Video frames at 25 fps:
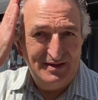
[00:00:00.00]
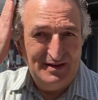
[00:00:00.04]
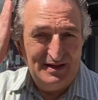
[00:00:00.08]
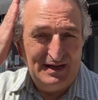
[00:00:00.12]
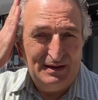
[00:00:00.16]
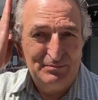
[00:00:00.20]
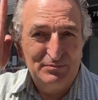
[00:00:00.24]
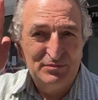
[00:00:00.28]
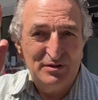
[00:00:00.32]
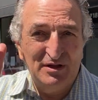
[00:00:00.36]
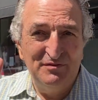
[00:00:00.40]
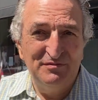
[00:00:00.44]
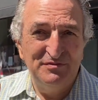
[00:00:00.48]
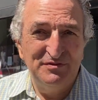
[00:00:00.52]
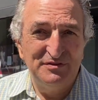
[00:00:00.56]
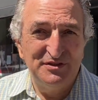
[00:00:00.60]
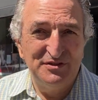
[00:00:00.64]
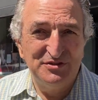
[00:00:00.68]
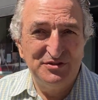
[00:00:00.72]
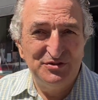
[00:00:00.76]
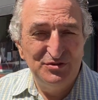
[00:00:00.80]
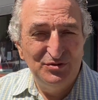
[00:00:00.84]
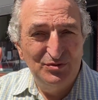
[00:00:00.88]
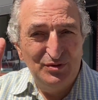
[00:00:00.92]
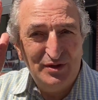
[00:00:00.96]
I'm loving
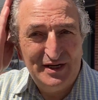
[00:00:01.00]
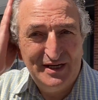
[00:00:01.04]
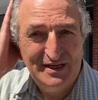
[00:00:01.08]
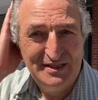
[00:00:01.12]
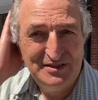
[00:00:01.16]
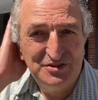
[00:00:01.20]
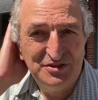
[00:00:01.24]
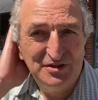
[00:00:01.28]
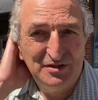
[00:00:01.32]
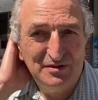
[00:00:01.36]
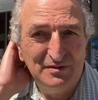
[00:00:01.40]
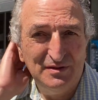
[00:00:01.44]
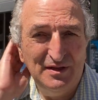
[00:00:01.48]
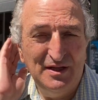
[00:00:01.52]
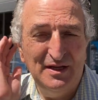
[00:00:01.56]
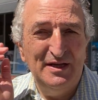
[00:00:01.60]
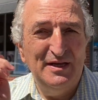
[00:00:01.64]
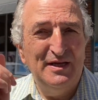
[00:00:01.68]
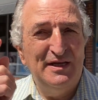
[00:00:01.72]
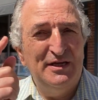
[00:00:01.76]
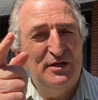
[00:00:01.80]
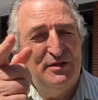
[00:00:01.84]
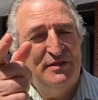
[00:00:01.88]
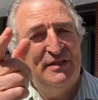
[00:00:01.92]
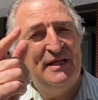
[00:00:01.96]
this new hair gel.
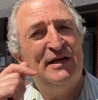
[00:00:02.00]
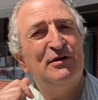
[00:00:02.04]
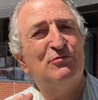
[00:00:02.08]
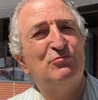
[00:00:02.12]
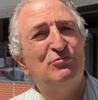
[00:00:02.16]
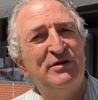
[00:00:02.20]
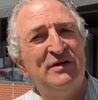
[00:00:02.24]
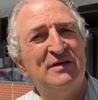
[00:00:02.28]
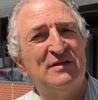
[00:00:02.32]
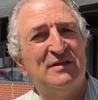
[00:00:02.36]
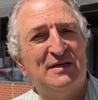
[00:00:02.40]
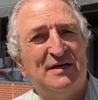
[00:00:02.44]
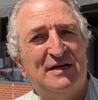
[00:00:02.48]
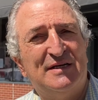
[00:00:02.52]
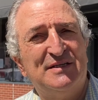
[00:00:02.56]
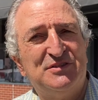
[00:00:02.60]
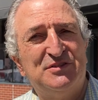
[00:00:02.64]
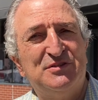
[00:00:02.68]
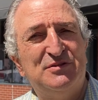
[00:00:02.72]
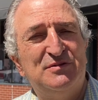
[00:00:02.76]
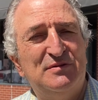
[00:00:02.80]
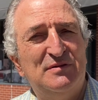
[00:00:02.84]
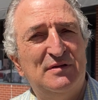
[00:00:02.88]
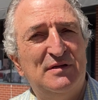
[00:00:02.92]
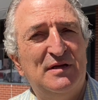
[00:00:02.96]
And then I realized,
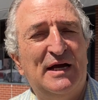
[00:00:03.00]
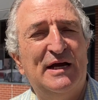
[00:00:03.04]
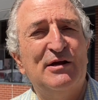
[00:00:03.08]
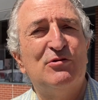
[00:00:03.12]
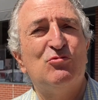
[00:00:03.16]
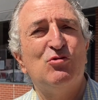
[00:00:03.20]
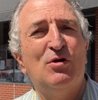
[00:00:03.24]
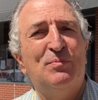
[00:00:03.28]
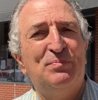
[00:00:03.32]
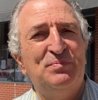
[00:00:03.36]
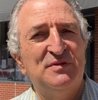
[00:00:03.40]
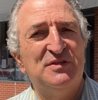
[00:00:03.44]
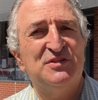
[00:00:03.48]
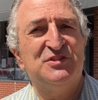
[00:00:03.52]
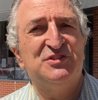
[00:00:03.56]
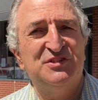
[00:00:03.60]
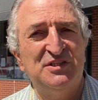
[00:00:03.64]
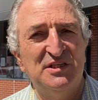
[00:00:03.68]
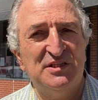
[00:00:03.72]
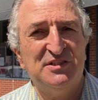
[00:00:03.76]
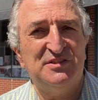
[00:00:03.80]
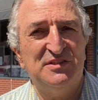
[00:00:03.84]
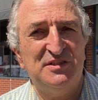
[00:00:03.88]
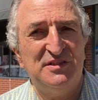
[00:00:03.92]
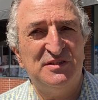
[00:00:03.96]
I grew up in the
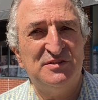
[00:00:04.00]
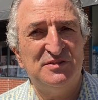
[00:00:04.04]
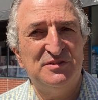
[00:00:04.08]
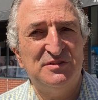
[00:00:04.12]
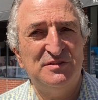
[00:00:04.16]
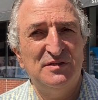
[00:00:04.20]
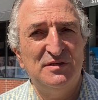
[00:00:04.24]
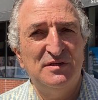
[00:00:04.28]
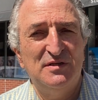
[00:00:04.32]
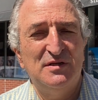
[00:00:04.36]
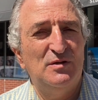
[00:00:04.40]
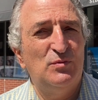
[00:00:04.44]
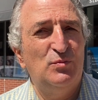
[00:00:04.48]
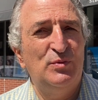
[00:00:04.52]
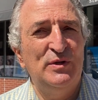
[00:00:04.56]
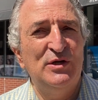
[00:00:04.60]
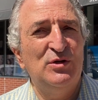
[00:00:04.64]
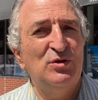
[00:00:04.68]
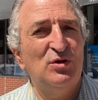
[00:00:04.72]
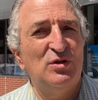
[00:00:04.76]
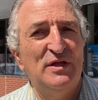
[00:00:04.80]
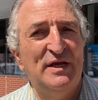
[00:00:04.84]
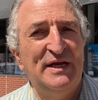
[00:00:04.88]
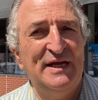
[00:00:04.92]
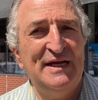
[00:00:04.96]
60s. We didn't
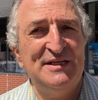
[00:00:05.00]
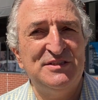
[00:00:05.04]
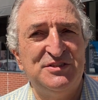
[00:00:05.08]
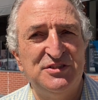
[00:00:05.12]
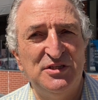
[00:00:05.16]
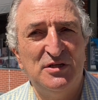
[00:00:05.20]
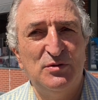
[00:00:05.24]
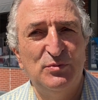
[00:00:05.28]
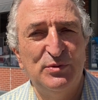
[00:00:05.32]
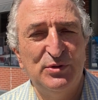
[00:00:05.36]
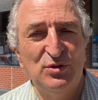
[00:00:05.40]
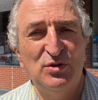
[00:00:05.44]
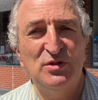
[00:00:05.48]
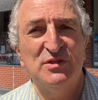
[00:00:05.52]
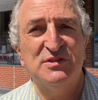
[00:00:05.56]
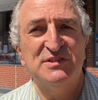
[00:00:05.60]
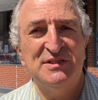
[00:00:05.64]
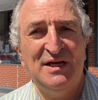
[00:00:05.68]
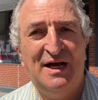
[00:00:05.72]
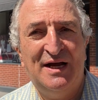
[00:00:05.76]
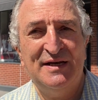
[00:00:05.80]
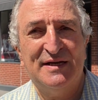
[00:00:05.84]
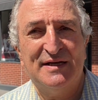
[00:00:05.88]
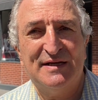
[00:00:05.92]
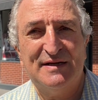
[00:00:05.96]
call it hair gel, we call it
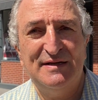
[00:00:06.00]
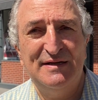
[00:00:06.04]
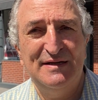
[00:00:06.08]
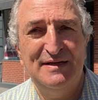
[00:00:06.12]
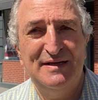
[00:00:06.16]
tonic.